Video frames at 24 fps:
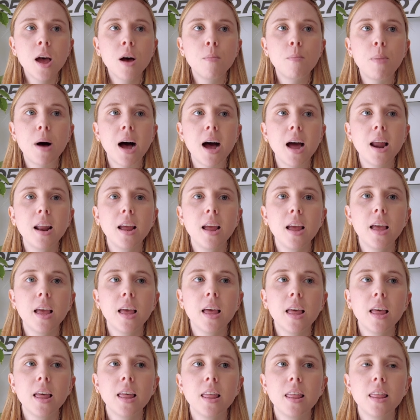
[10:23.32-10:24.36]
but
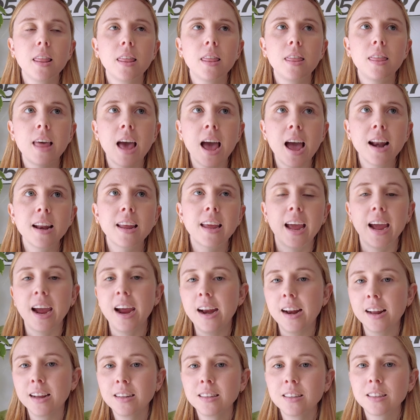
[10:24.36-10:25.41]
that
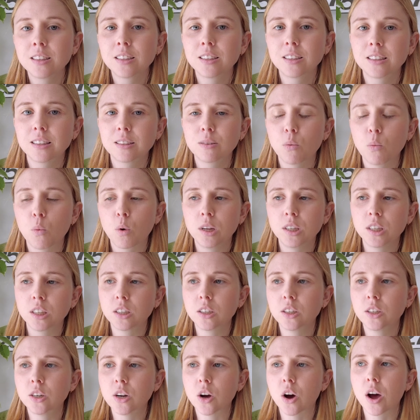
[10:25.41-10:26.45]
cadence was
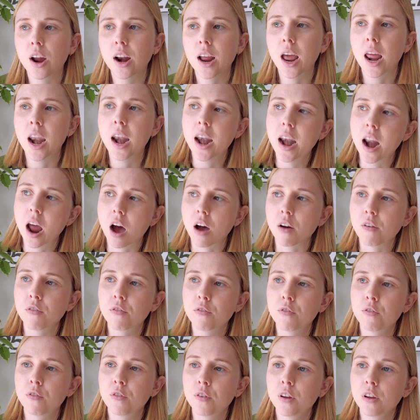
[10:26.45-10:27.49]
not
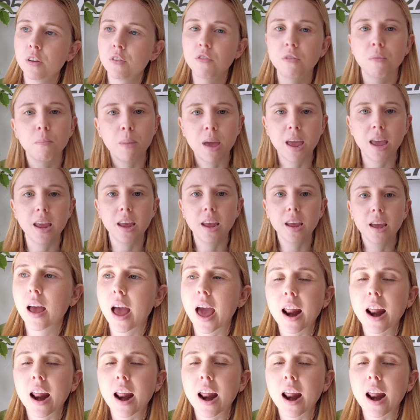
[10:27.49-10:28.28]
enough for me.